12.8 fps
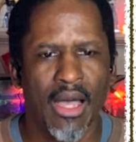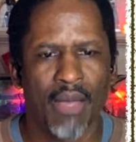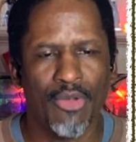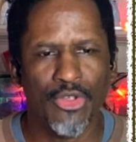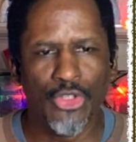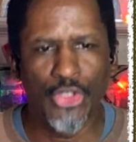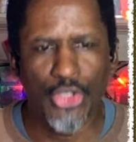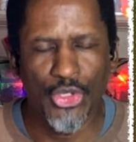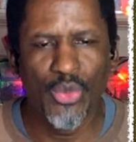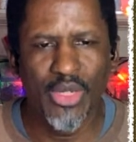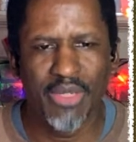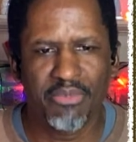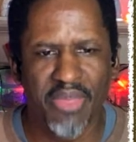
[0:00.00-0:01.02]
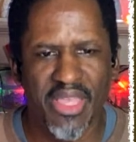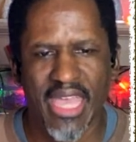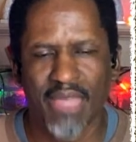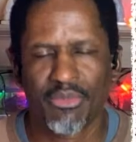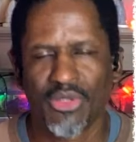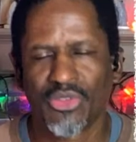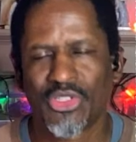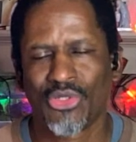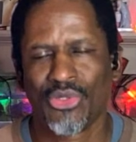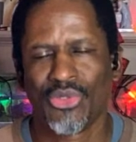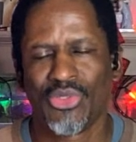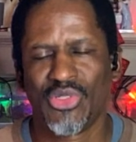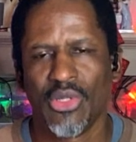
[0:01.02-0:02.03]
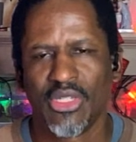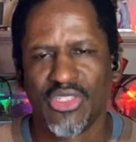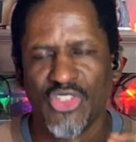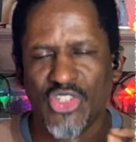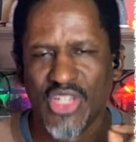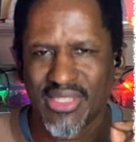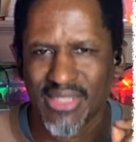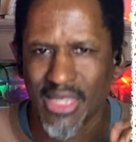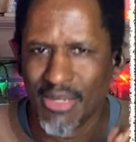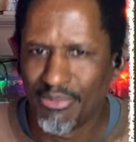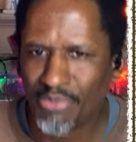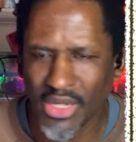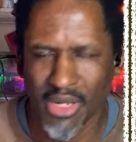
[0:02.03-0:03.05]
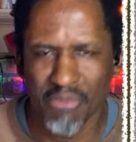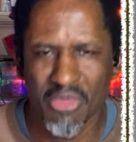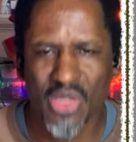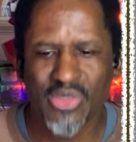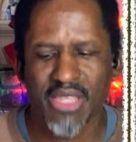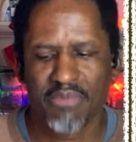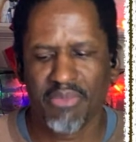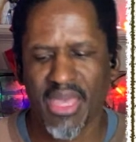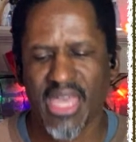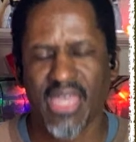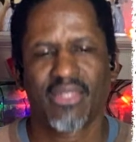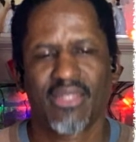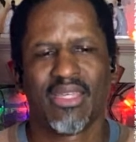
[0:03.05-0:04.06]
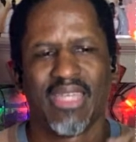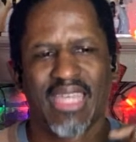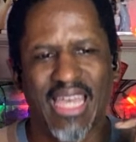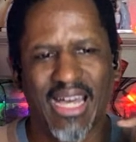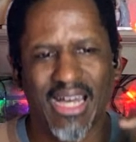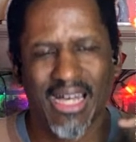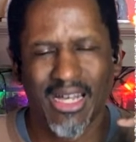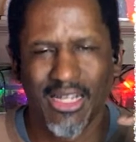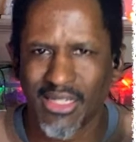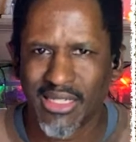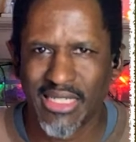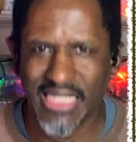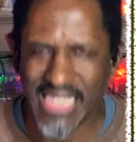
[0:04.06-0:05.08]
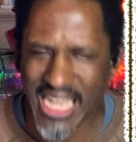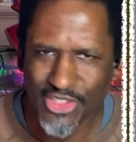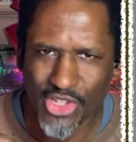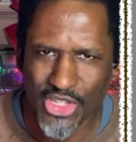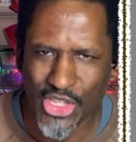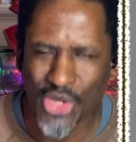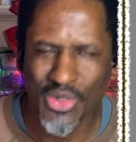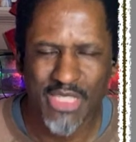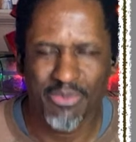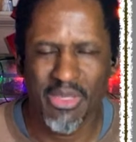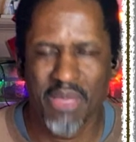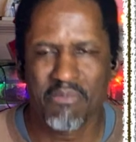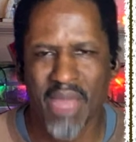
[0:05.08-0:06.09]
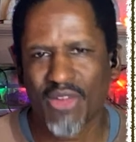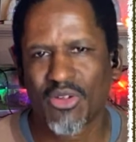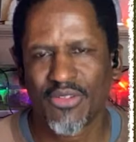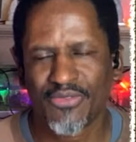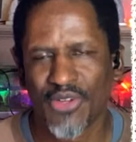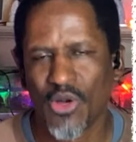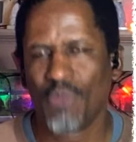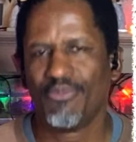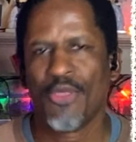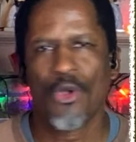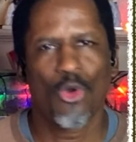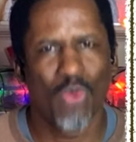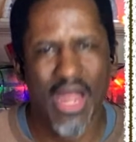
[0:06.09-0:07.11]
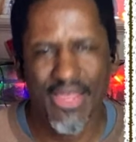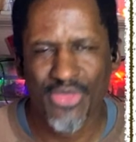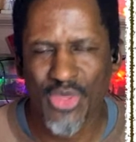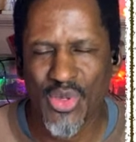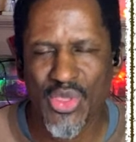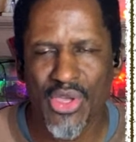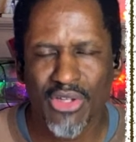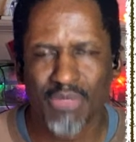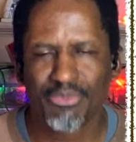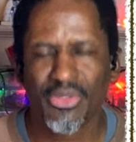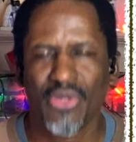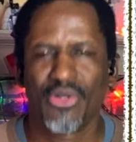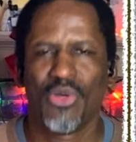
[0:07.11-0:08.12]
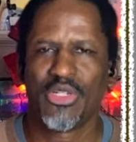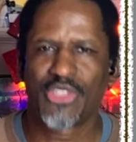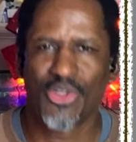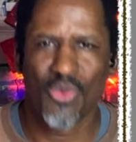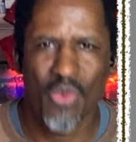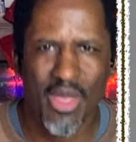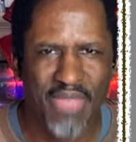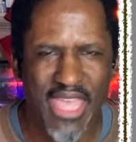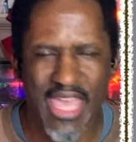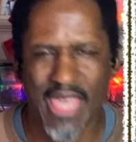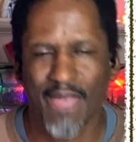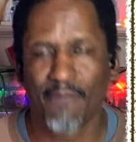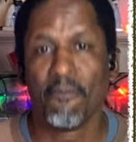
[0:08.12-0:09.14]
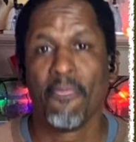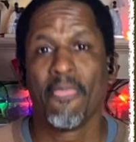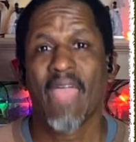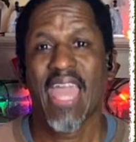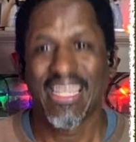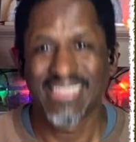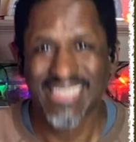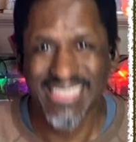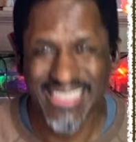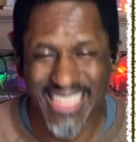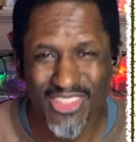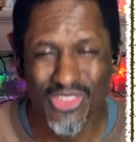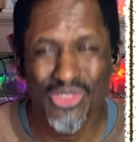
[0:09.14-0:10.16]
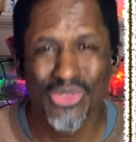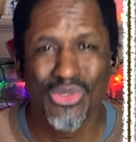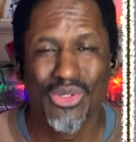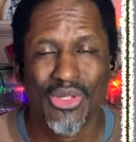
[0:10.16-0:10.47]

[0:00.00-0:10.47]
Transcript: You would be able to just put a music bed, connect your USB microphone right through your computer with your webcam, and still